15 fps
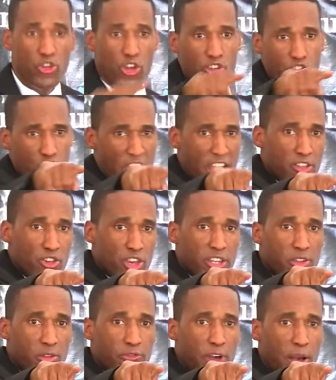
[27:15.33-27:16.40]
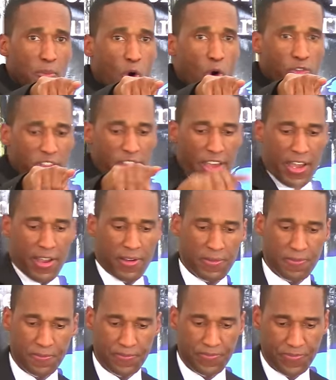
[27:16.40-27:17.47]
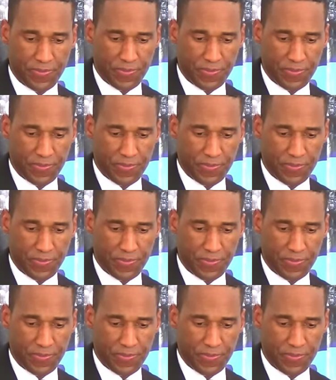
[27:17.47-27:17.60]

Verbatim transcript: Just change it from over there.